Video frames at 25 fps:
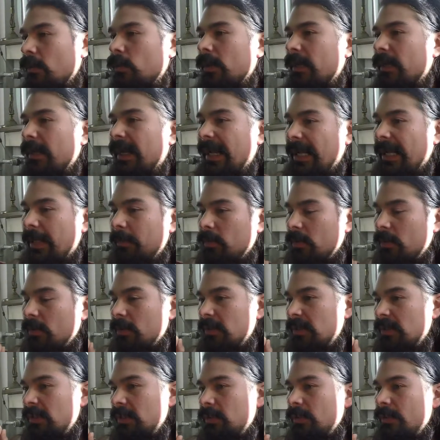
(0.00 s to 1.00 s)
were
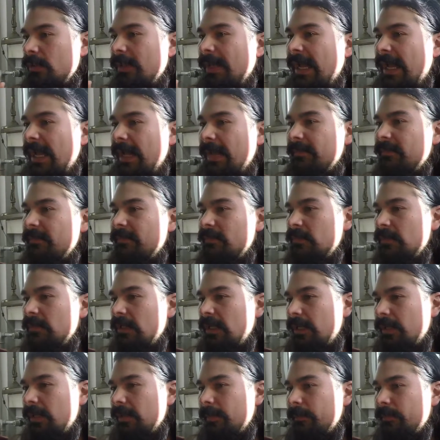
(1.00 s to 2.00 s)
able to have,
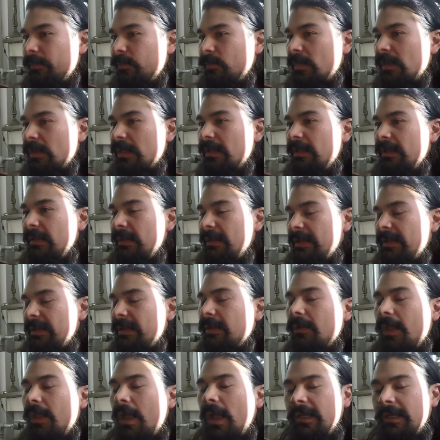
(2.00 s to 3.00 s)

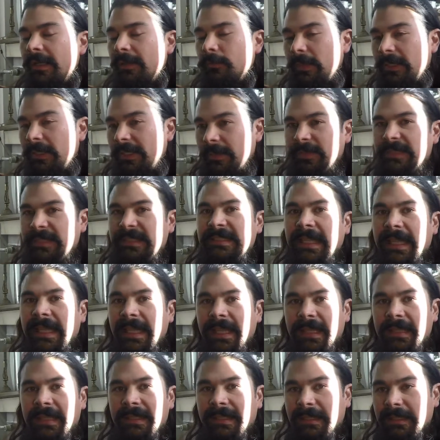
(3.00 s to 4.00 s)
and a lot of what I'm
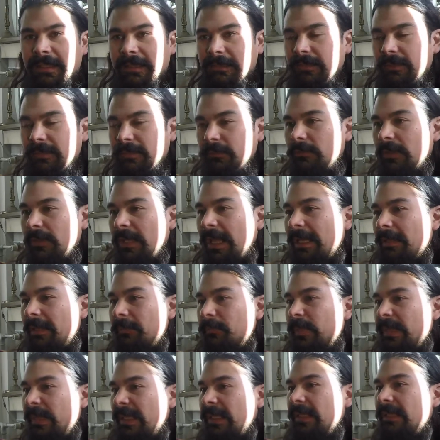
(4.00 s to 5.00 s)
saying
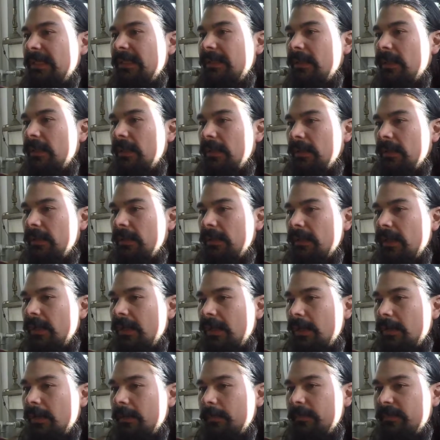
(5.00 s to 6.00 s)
had been
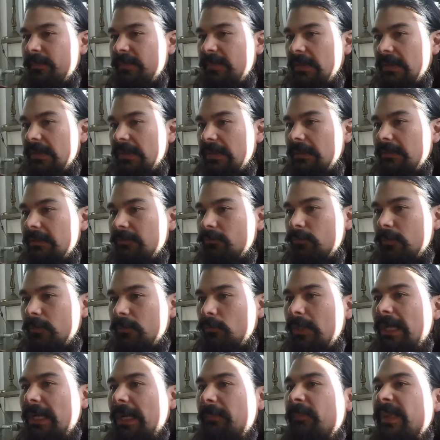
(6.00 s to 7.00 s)

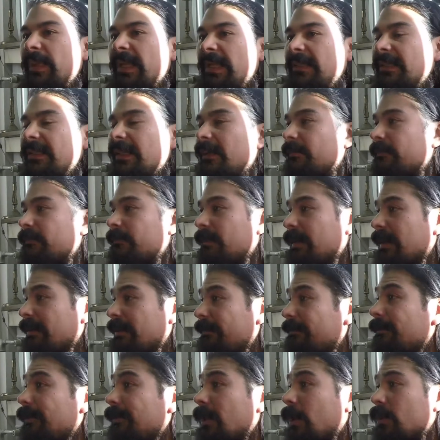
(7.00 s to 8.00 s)
what I picked up from
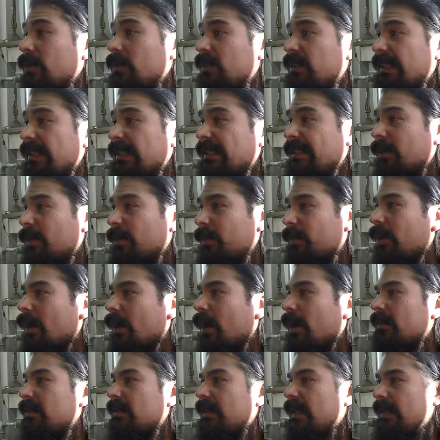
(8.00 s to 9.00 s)
the Flow Genome
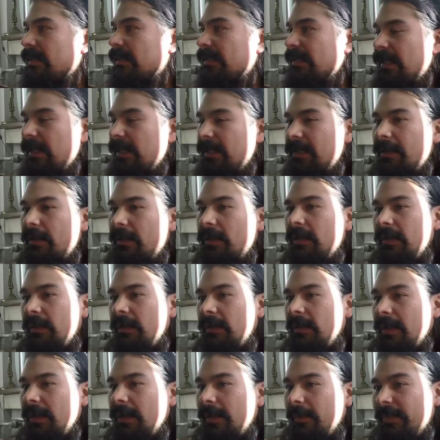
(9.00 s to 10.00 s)
Project and
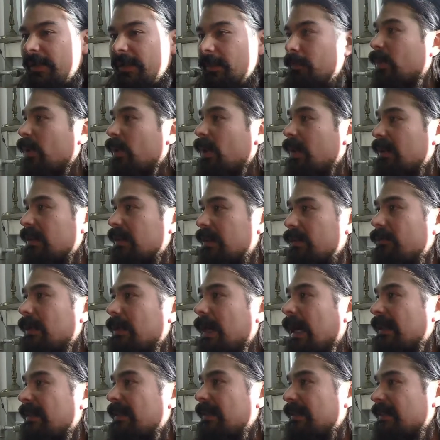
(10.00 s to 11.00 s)
the book, The
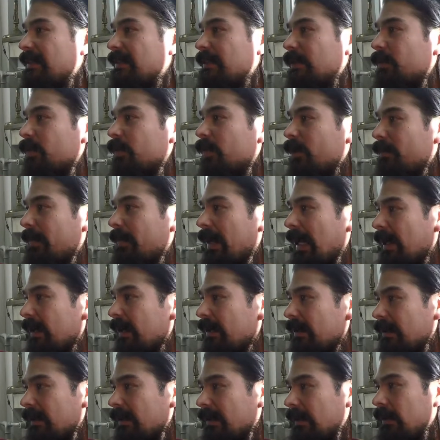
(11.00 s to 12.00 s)
Rise of
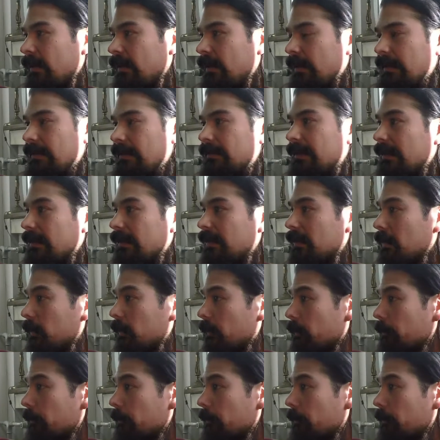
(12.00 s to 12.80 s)
Superman. is that-